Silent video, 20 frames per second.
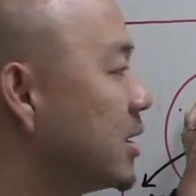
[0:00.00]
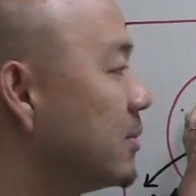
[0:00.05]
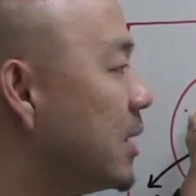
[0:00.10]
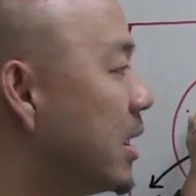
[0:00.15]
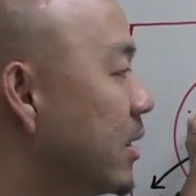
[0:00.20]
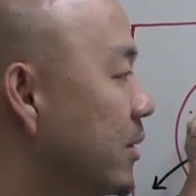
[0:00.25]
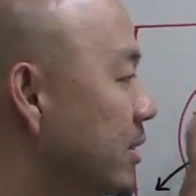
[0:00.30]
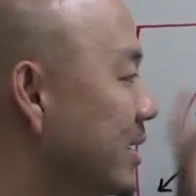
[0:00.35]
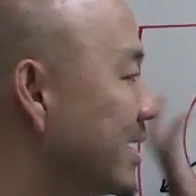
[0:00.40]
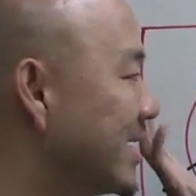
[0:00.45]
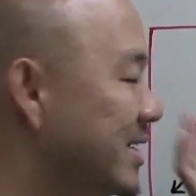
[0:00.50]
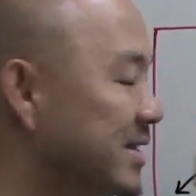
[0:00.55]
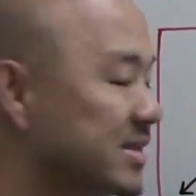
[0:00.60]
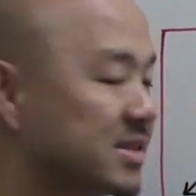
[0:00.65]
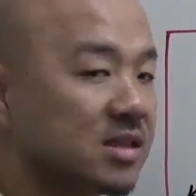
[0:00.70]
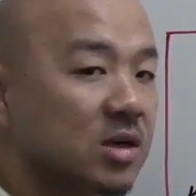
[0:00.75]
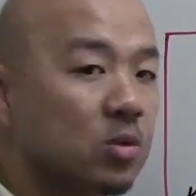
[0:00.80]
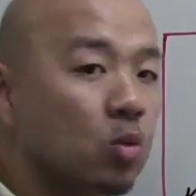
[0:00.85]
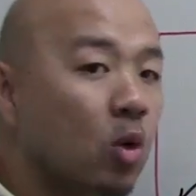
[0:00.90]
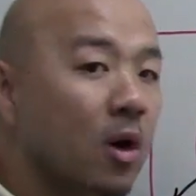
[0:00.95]
about
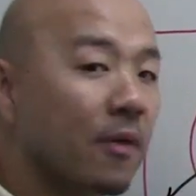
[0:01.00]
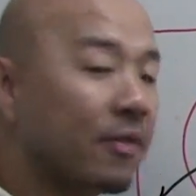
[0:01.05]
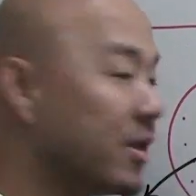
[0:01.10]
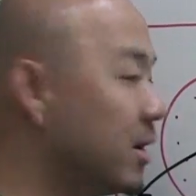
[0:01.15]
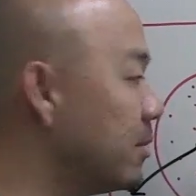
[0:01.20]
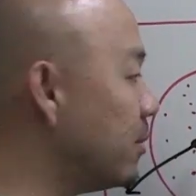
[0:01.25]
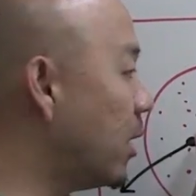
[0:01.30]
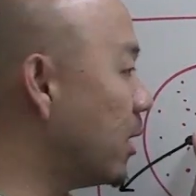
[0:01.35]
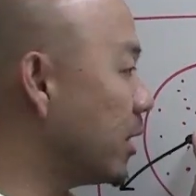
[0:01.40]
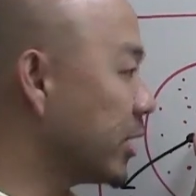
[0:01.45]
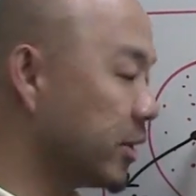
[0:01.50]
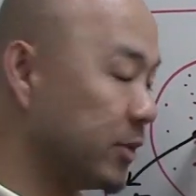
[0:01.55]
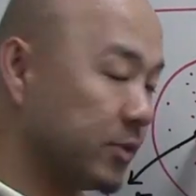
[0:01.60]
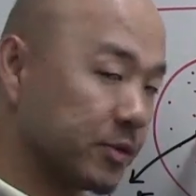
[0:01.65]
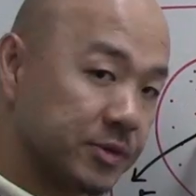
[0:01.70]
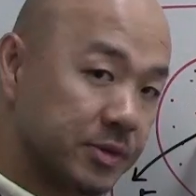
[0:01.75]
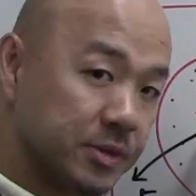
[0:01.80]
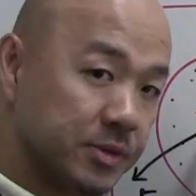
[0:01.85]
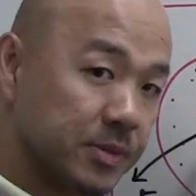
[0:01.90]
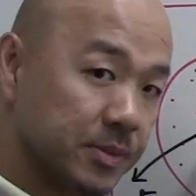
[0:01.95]
is the water
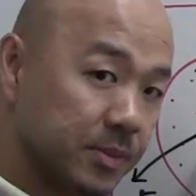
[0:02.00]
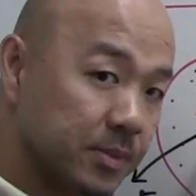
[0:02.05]
molecules,